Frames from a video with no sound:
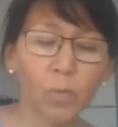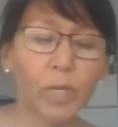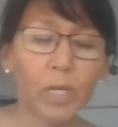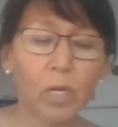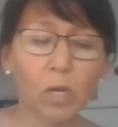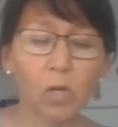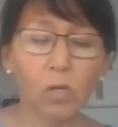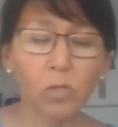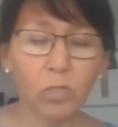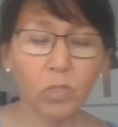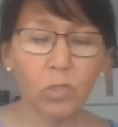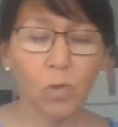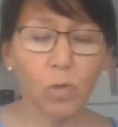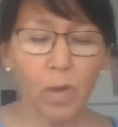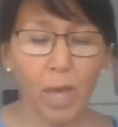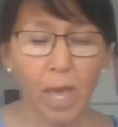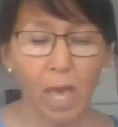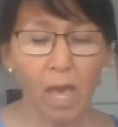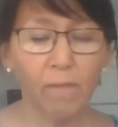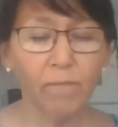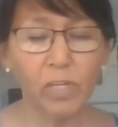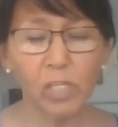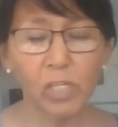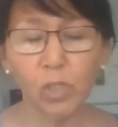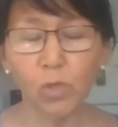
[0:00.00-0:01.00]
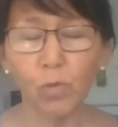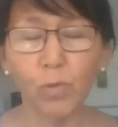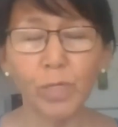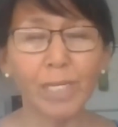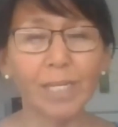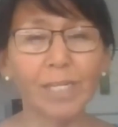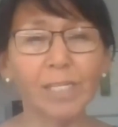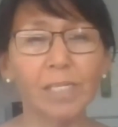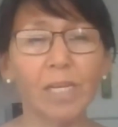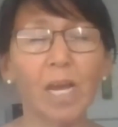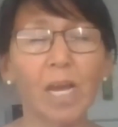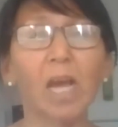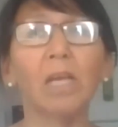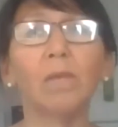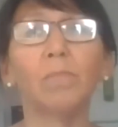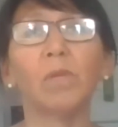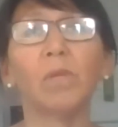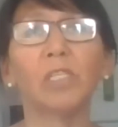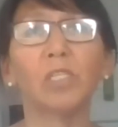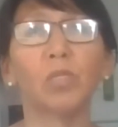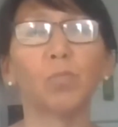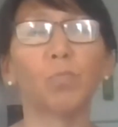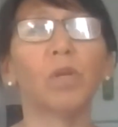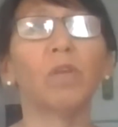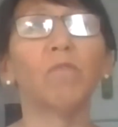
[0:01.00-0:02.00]
We also have a Tunic Time,
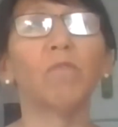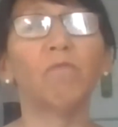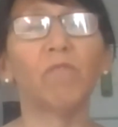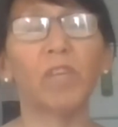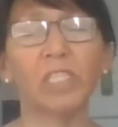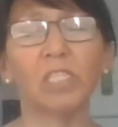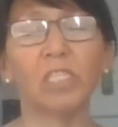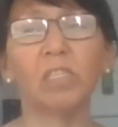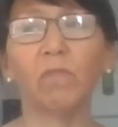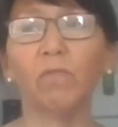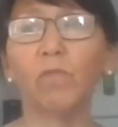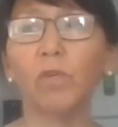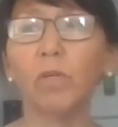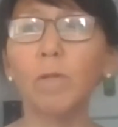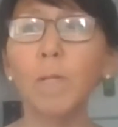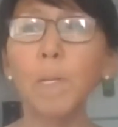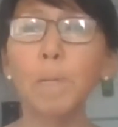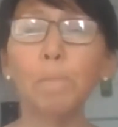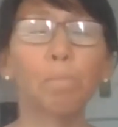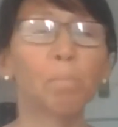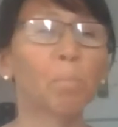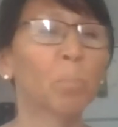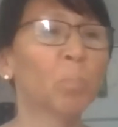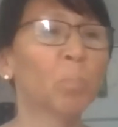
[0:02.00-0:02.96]
a spring festival,